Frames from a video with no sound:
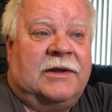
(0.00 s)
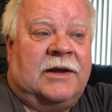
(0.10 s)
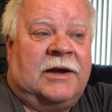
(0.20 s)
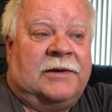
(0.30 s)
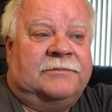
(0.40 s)

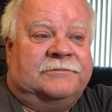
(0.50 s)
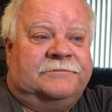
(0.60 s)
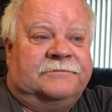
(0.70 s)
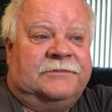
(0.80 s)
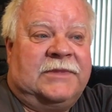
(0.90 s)

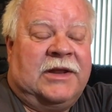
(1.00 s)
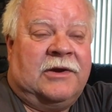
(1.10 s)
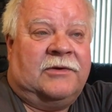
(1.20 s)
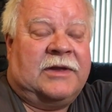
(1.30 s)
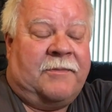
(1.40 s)
you
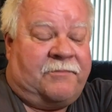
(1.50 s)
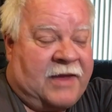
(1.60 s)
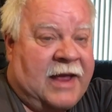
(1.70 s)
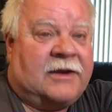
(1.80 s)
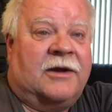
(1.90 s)
know, get
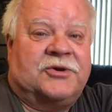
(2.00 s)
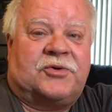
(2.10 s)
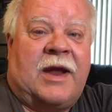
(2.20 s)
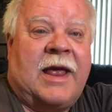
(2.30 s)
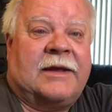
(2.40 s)
back on
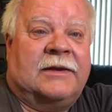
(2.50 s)
track.